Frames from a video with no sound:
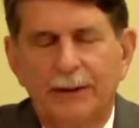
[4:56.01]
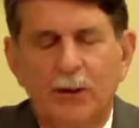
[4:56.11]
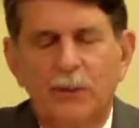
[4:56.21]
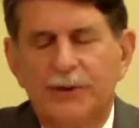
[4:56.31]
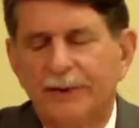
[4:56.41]

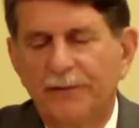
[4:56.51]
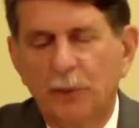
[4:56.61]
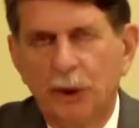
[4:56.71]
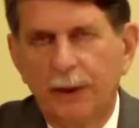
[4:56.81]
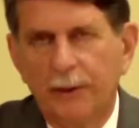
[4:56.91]
Almost
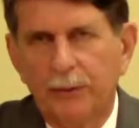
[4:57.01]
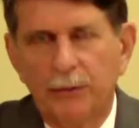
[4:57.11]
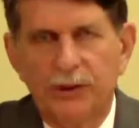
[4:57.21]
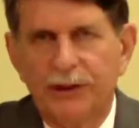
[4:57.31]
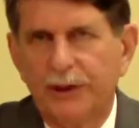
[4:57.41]
everyone
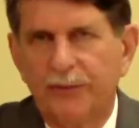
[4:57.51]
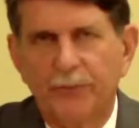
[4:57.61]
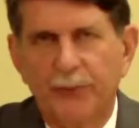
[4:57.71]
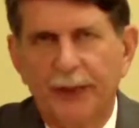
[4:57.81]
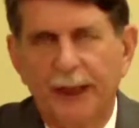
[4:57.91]
will sleep
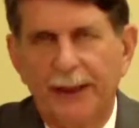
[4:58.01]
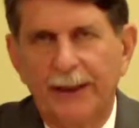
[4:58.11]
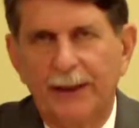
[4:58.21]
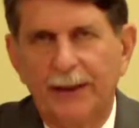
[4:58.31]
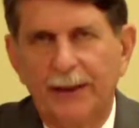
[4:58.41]
through the night